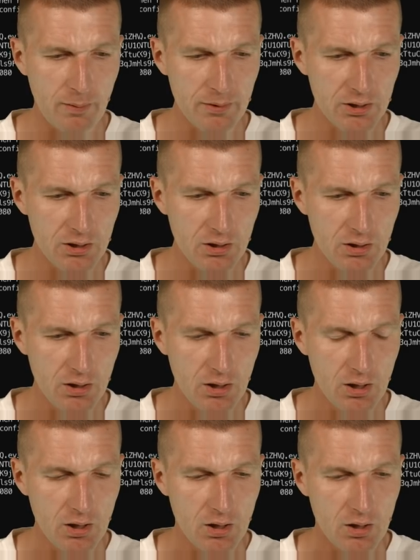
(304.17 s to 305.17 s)
public key.
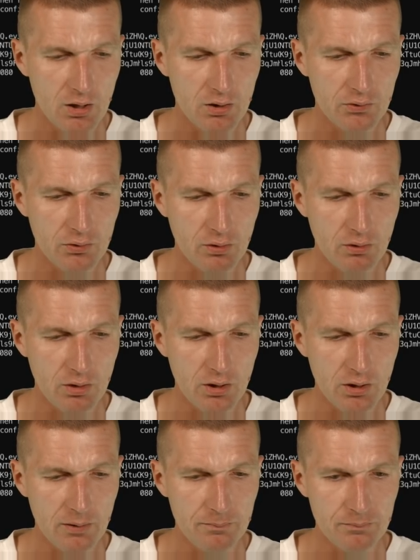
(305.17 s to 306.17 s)

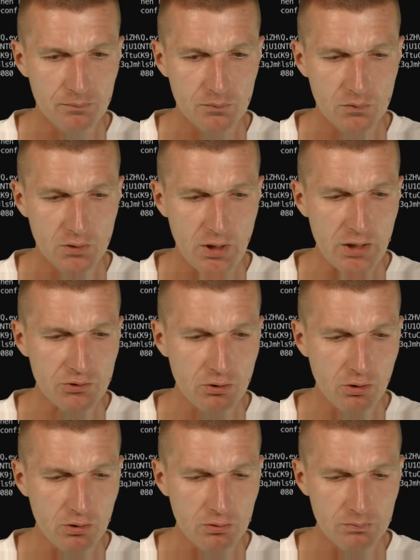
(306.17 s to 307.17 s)
So that's
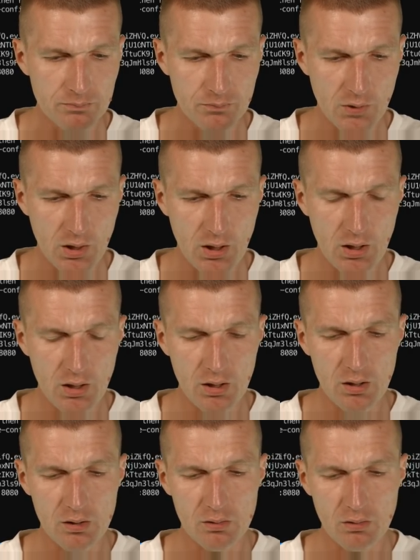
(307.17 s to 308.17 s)
all.
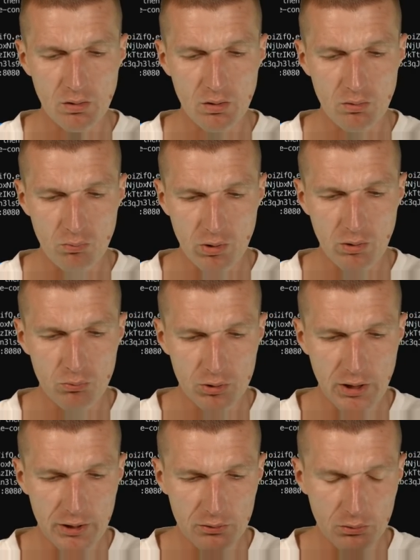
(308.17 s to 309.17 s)
And what I
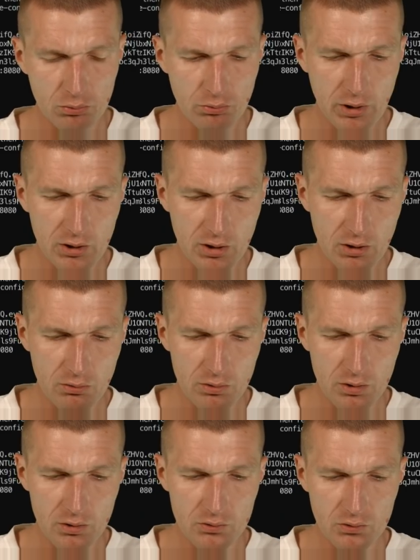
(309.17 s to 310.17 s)
would like to do right now
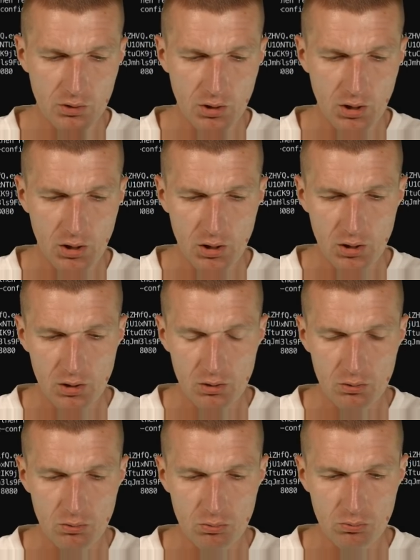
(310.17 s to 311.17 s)
is
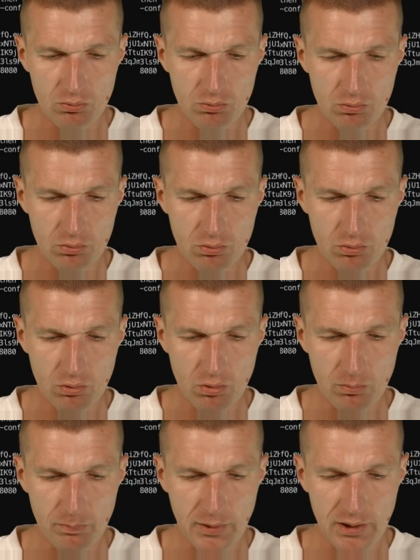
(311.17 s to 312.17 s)
to
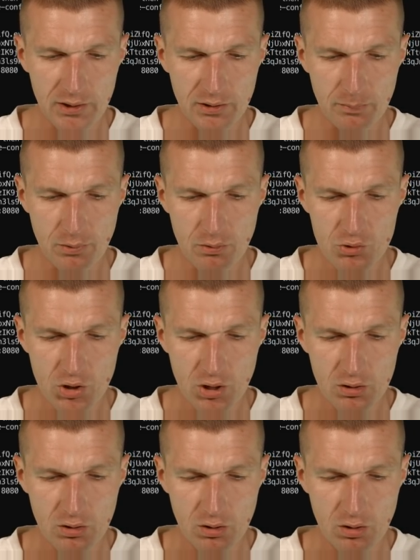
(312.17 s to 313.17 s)
compile the
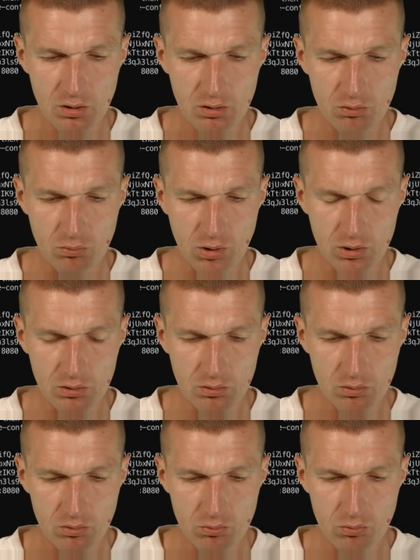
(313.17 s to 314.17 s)
project and run
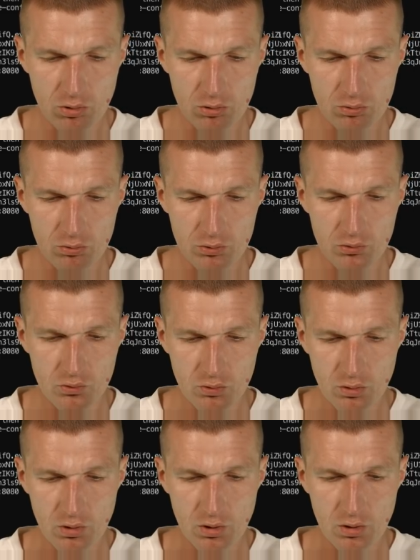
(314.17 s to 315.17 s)
Quarkus
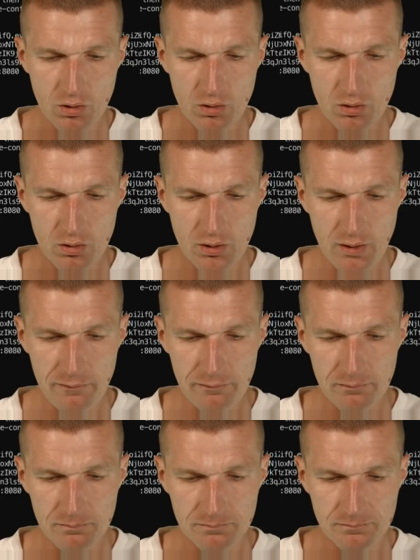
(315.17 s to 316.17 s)

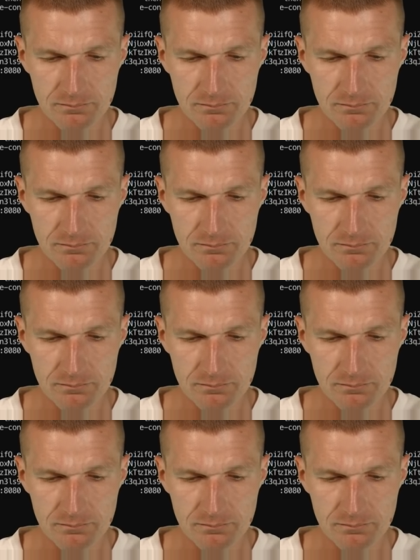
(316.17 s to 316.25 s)
dev.